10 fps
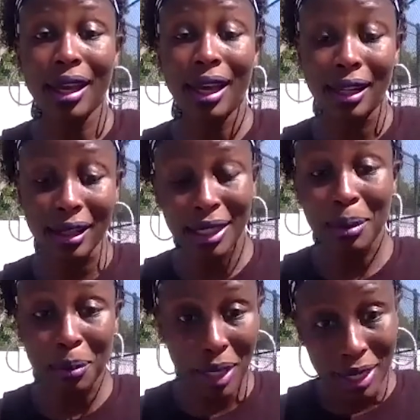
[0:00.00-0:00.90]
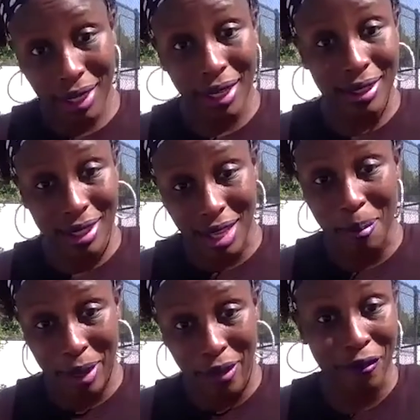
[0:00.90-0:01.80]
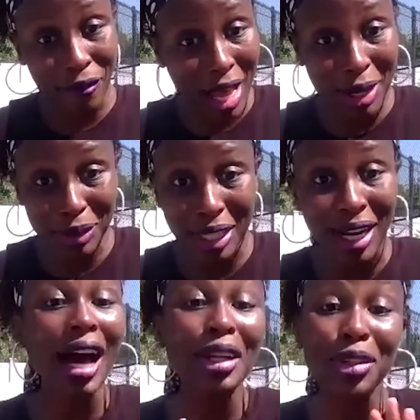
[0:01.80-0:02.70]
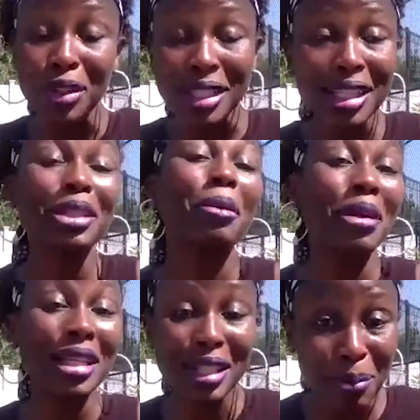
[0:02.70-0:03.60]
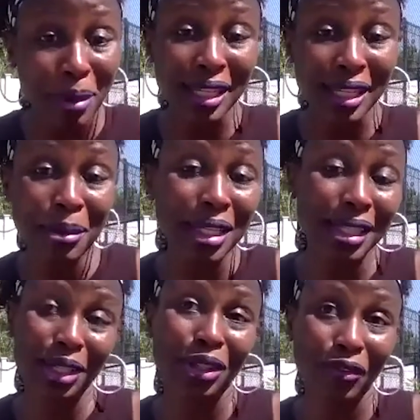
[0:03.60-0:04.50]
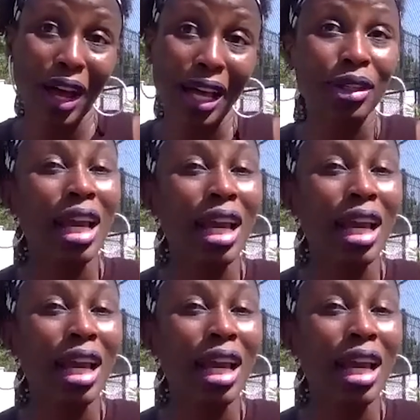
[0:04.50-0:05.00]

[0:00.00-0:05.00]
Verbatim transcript: and look up what cases have been filed and hundreds in the midst of a pandemic still are filed.